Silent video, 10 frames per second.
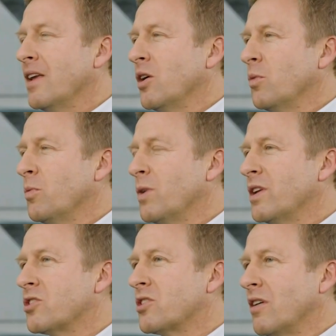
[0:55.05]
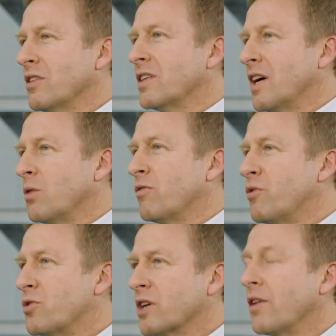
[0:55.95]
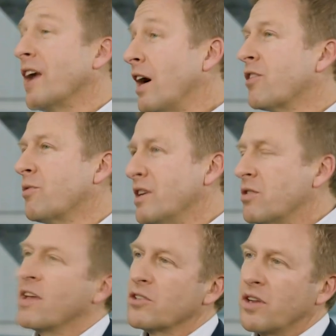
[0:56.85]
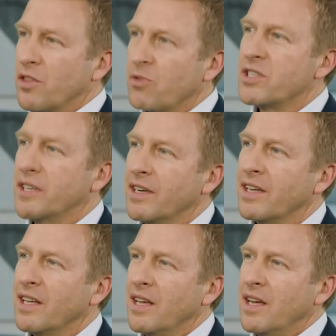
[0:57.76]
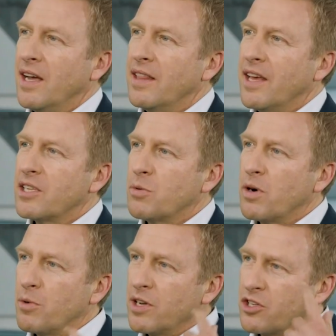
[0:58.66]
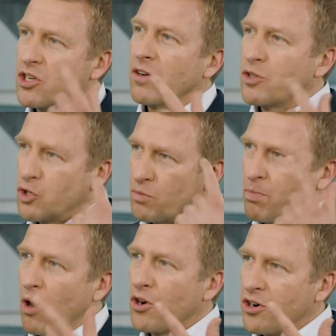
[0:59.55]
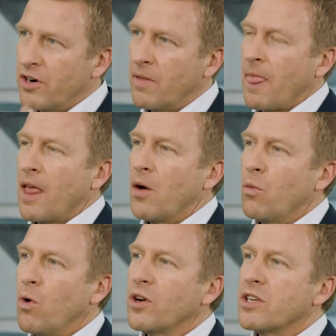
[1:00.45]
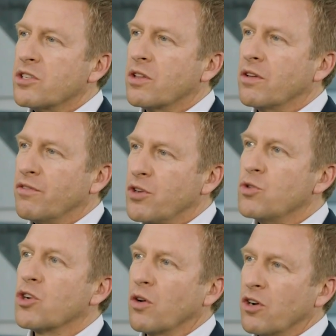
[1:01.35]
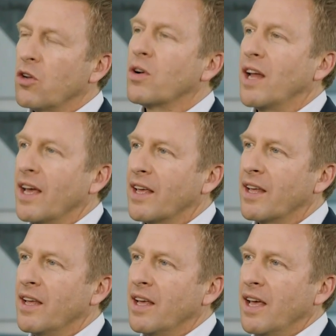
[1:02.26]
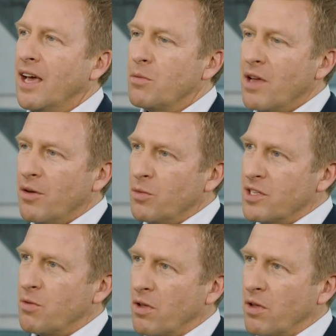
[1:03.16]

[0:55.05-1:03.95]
You know, we started our first car, the i3, in 2013. And that's where we started to ponder what is the future going to look like. And we, we,